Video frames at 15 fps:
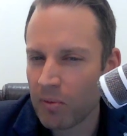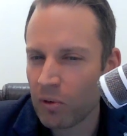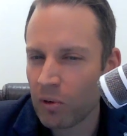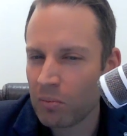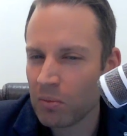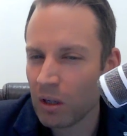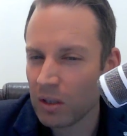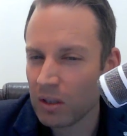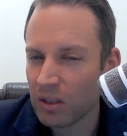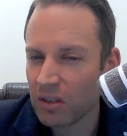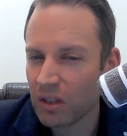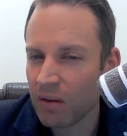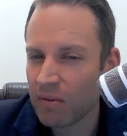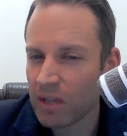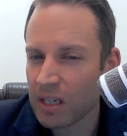perform not
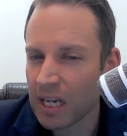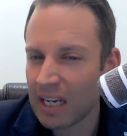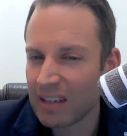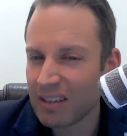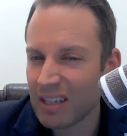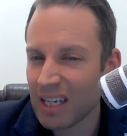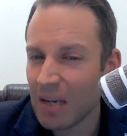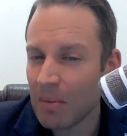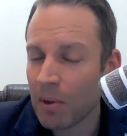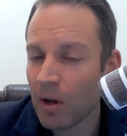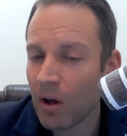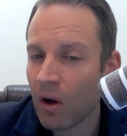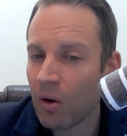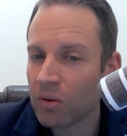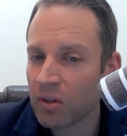just over the next year,
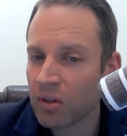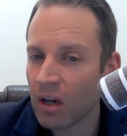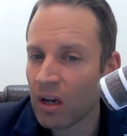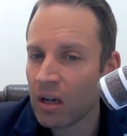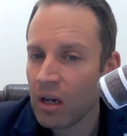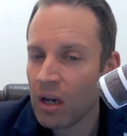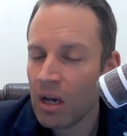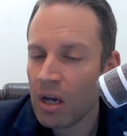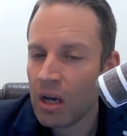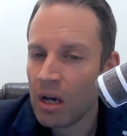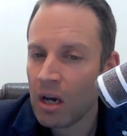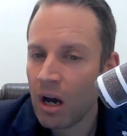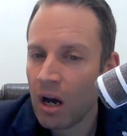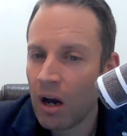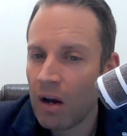but also
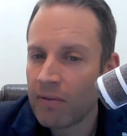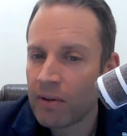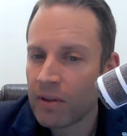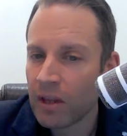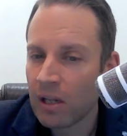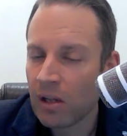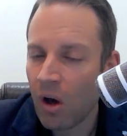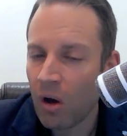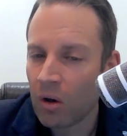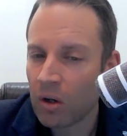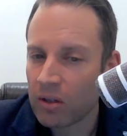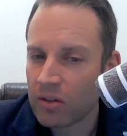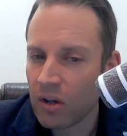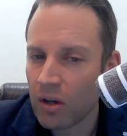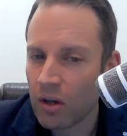over the
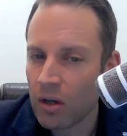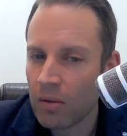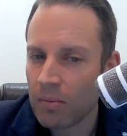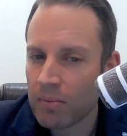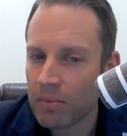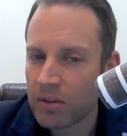longer term.